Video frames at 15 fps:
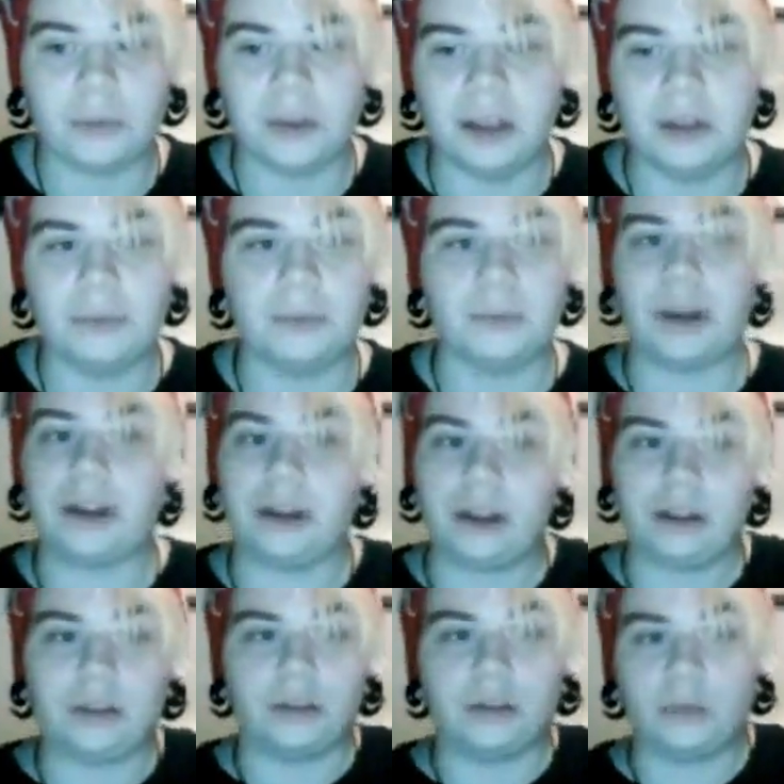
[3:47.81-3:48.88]
We live right
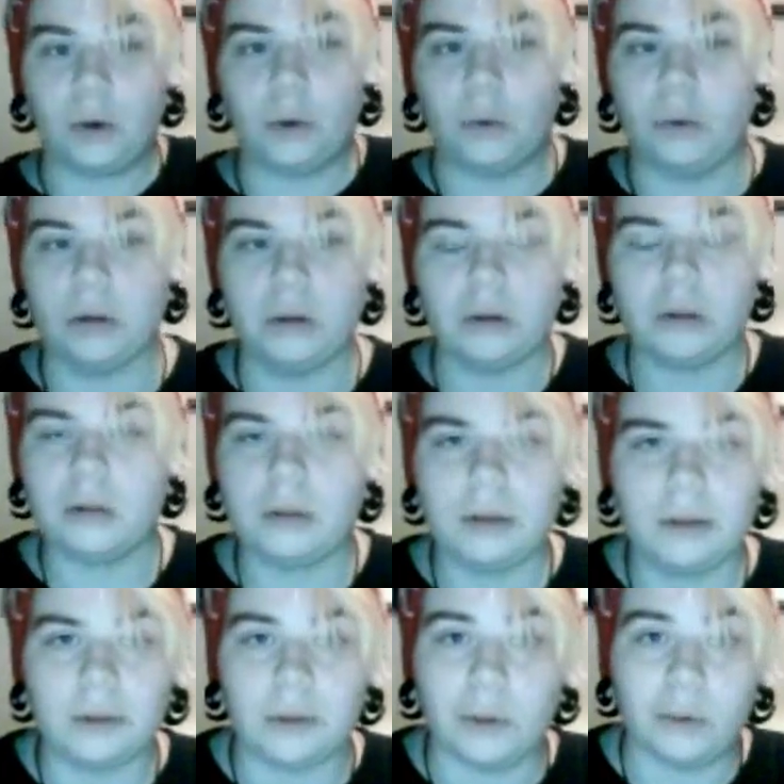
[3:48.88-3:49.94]
next to the road,
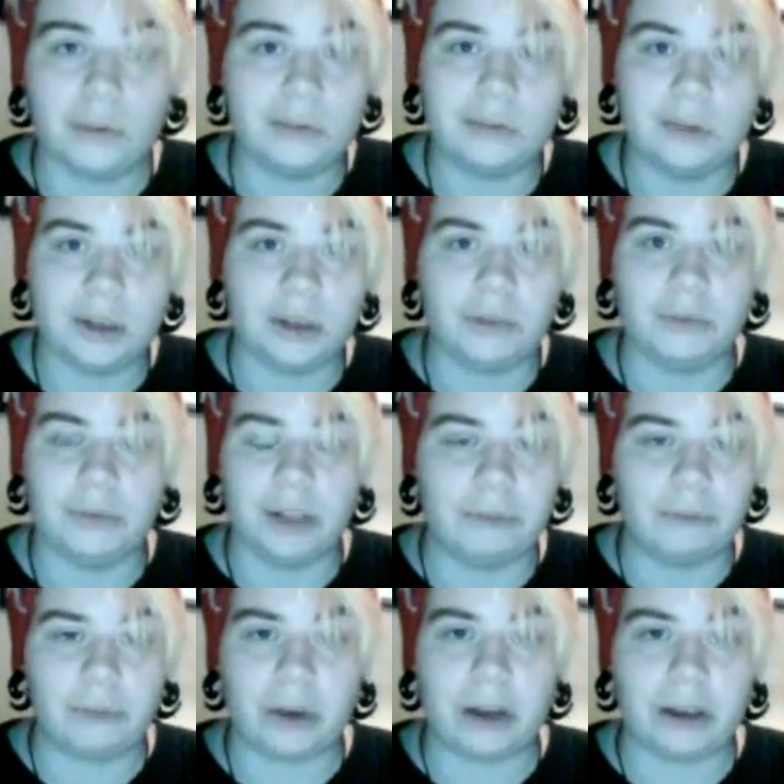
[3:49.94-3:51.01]
so live
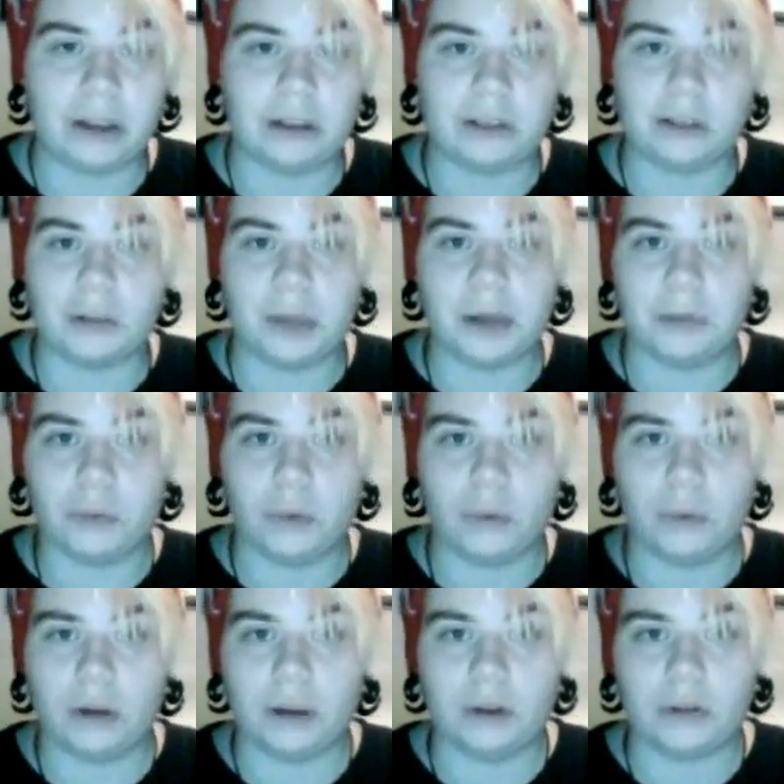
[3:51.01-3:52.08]
live right next to the main
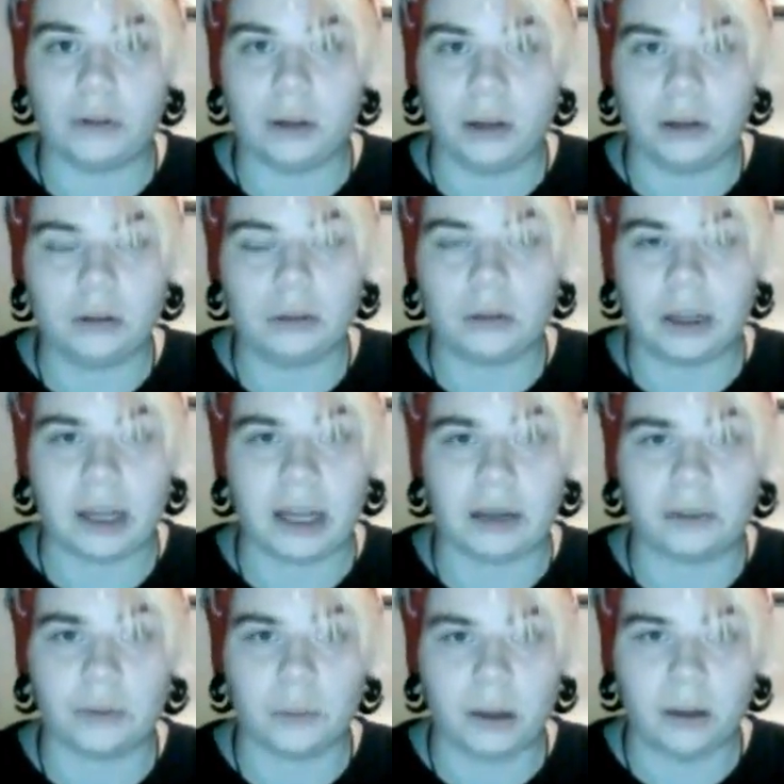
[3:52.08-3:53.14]
road, literally like a
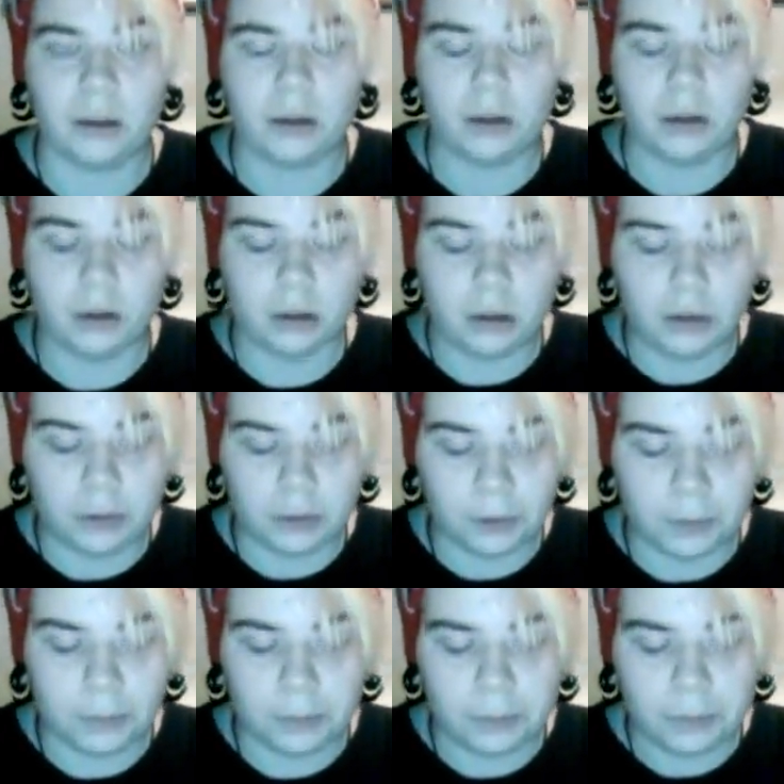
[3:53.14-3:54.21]
house away.
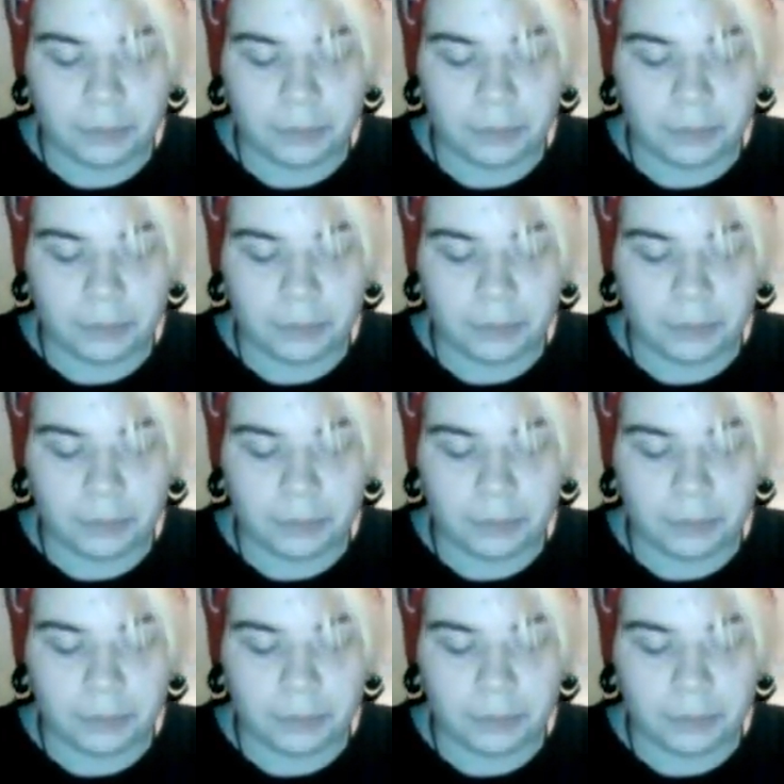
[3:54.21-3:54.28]
So,